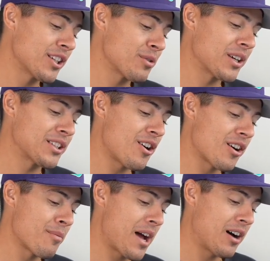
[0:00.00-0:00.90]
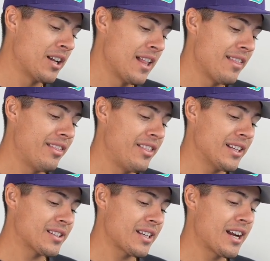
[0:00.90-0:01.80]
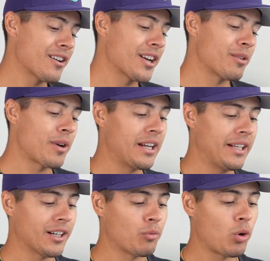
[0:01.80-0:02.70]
just want to talk about this area right here.